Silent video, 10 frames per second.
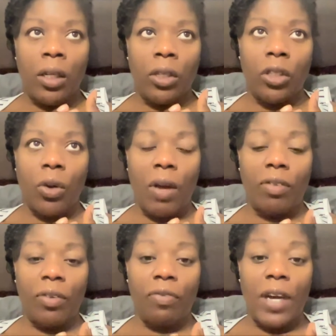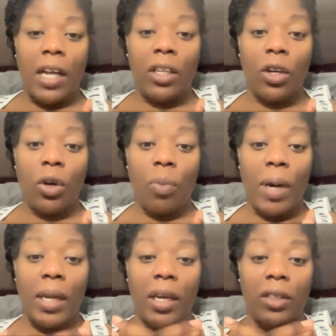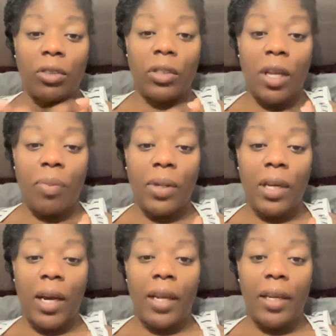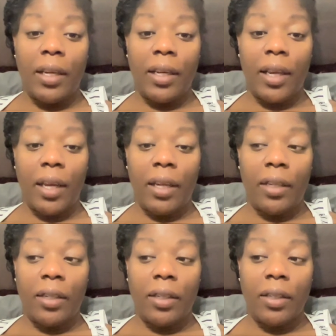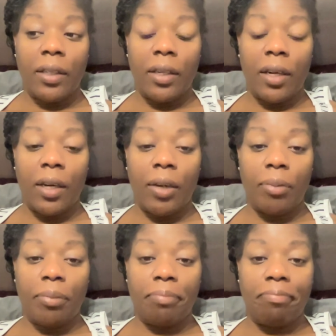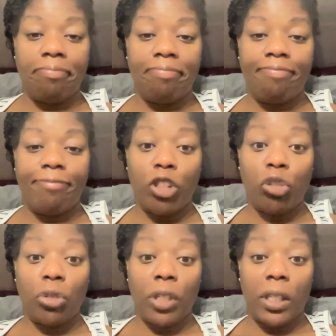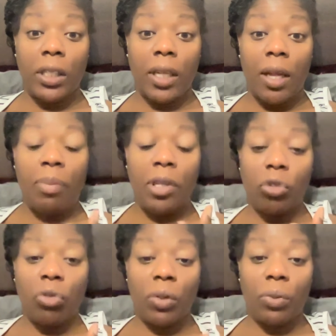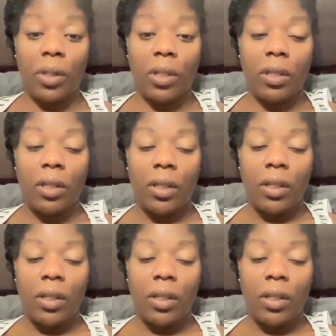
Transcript: So I have to follow my Dr. Sebi diet again, strict, and be strict with it.